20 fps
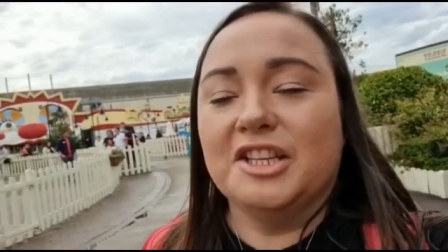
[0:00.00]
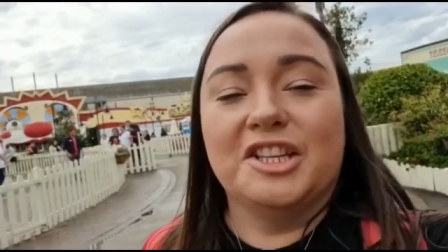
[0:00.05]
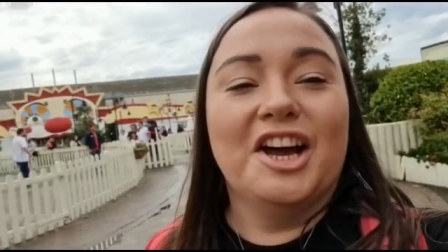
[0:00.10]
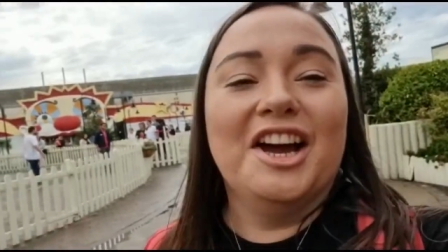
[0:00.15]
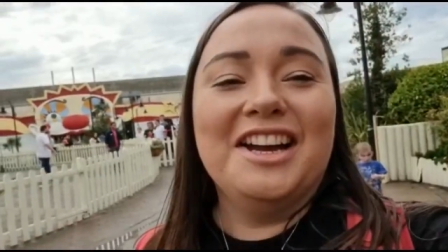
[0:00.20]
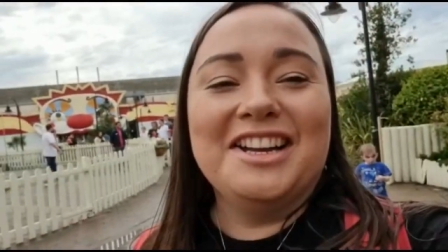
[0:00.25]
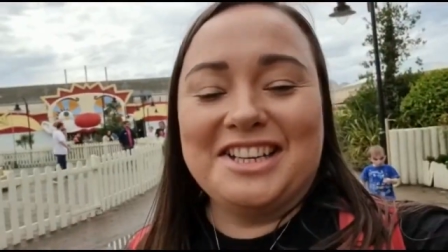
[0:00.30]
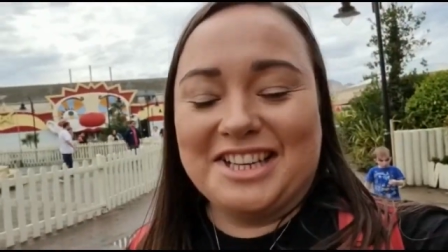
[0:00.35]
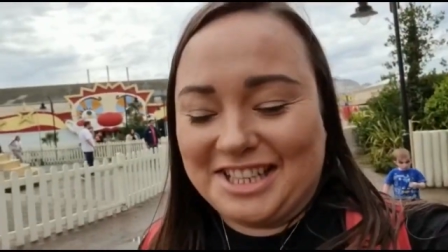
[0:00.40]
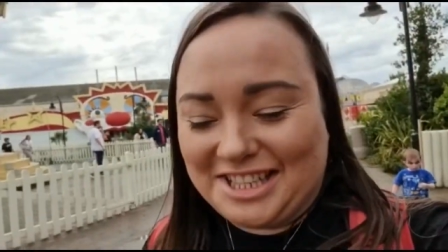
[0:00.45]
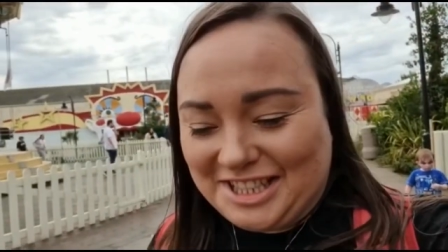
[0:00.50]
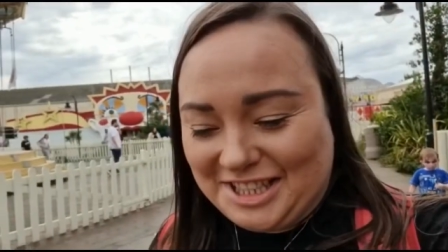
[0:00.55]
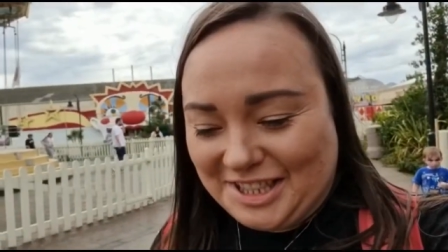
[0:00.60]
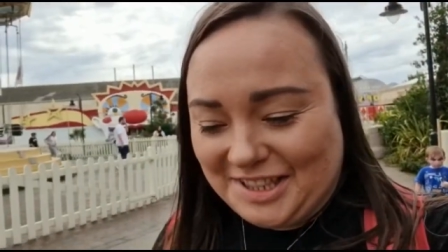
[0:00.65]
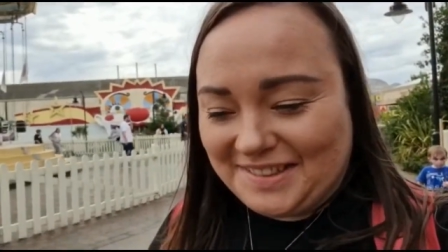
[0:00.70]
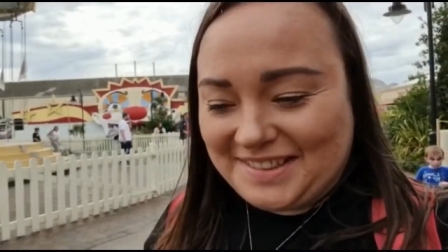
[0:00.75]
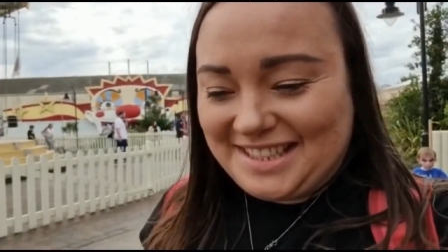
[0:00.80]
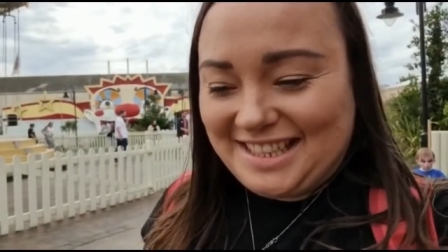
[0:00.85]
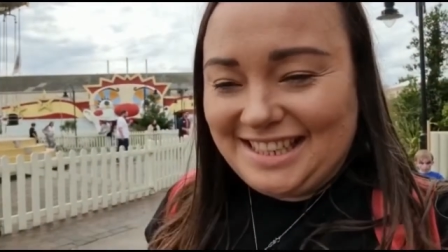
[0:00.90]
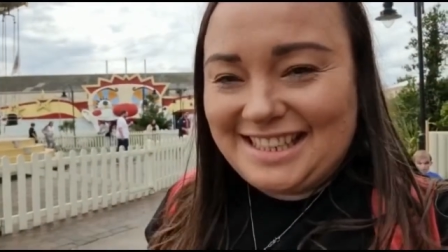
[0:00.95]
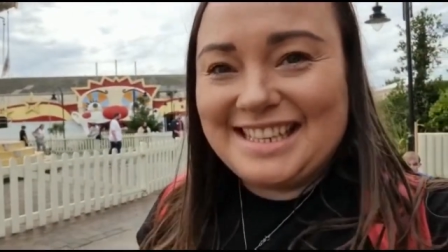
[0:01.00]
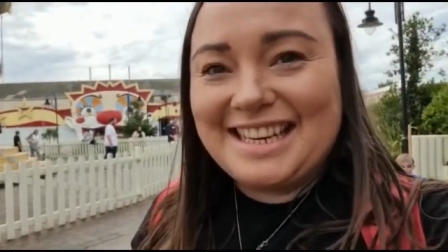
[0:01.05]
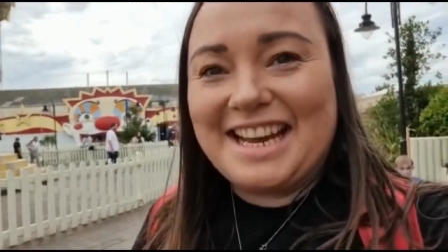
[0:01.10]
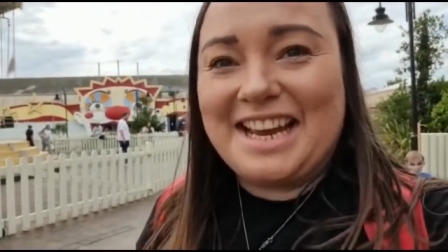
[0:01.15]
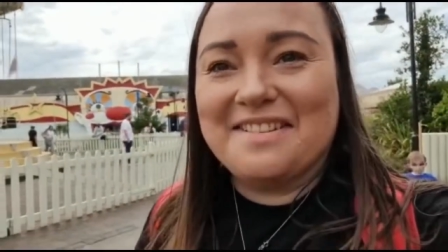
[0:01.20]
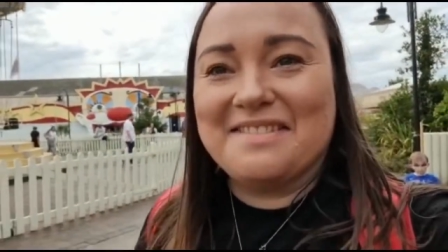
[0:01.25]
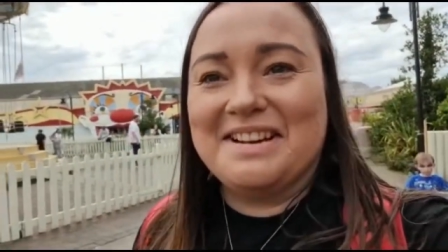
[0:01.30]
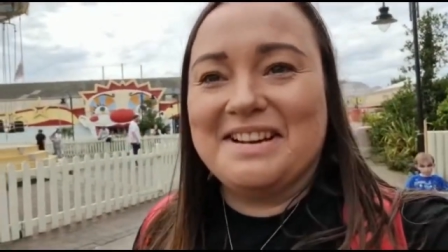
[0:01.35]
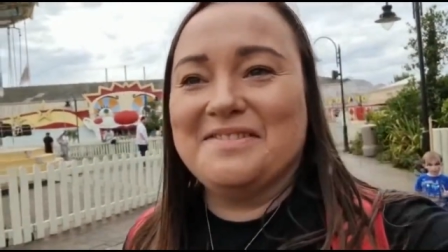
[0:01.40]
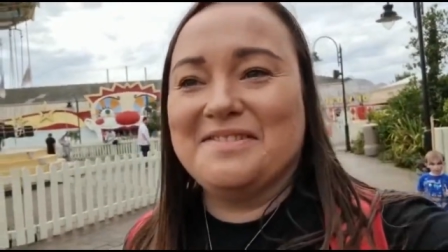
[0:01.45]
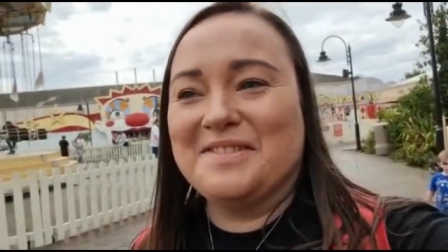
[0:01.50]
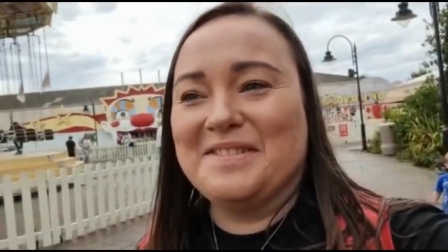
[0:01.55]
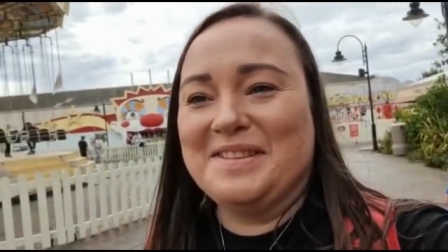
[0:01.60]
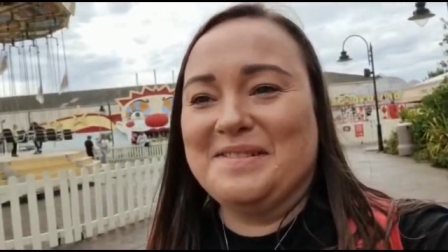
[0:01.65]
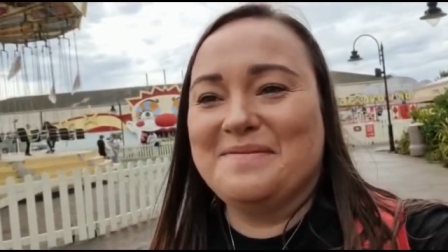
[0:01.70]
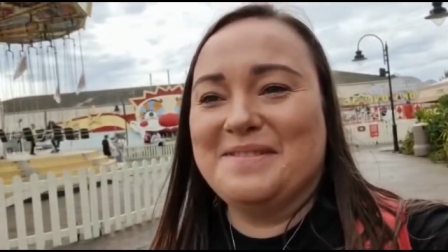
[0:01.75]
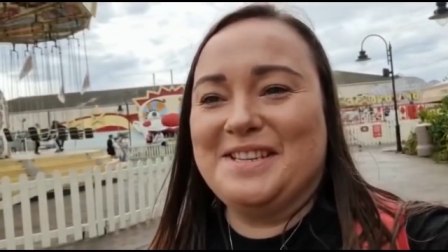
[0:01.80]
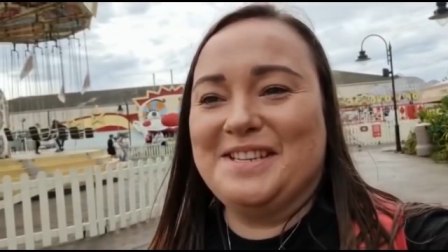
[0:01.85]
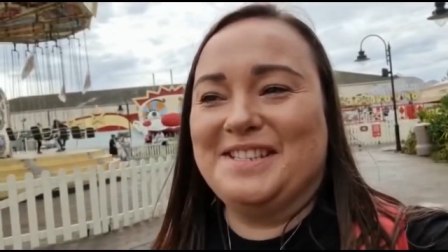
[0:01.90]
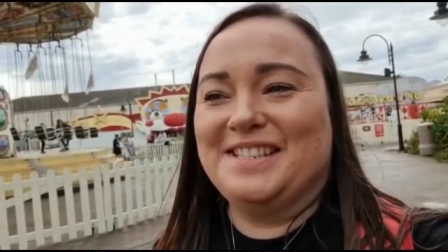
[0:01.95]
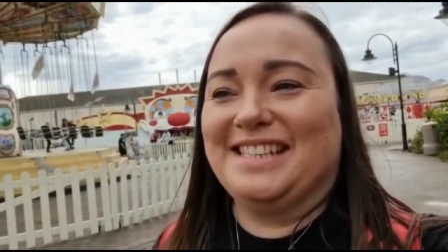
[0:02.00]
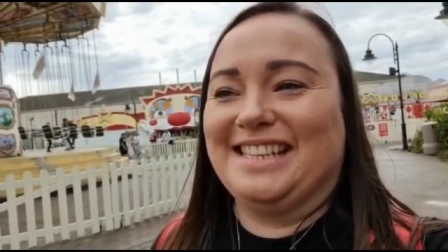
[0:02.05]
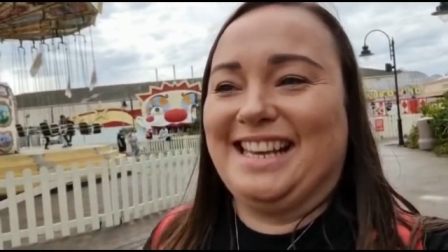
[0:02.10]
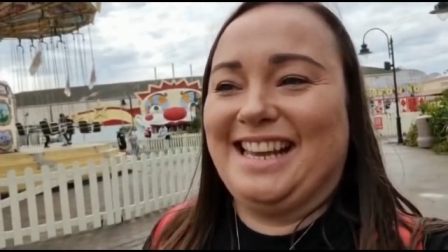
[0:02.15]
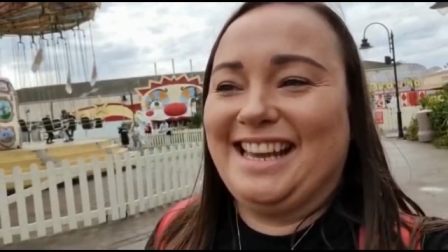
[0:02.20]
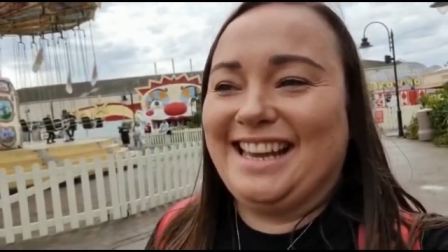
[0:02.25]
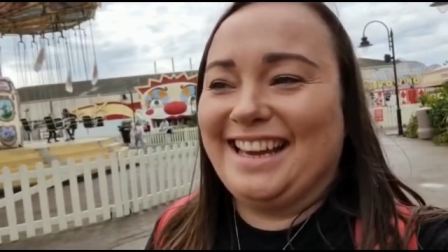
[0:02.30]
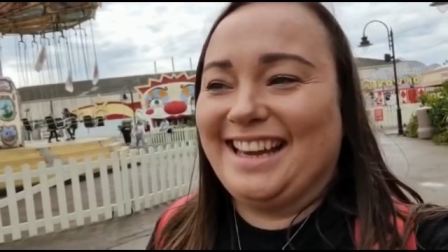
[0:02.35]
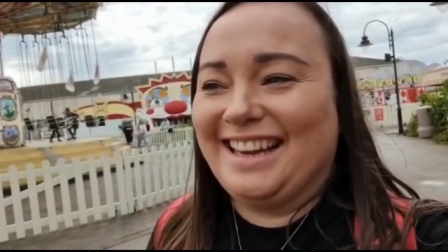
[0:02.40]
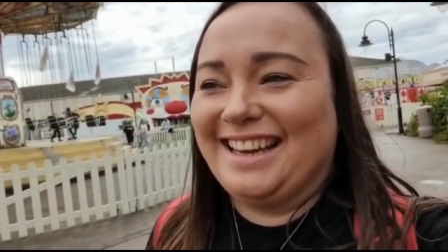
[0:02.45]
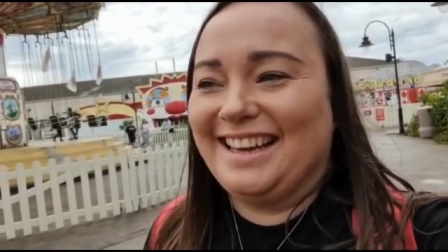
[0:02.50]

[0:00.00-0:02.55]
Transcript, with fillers: I just stopped it to get away from the music.